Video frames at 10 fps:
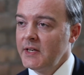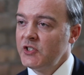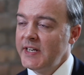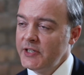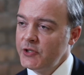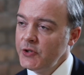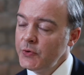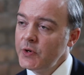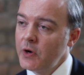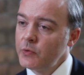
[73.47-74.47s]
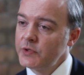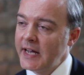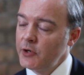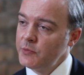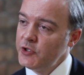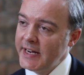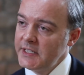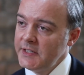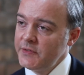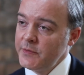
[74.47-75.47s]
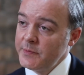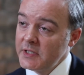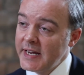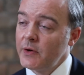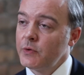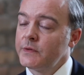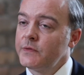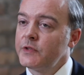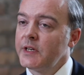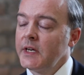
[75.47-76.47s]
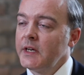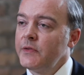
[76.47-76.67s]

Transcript: sets new goals and objectives for themselves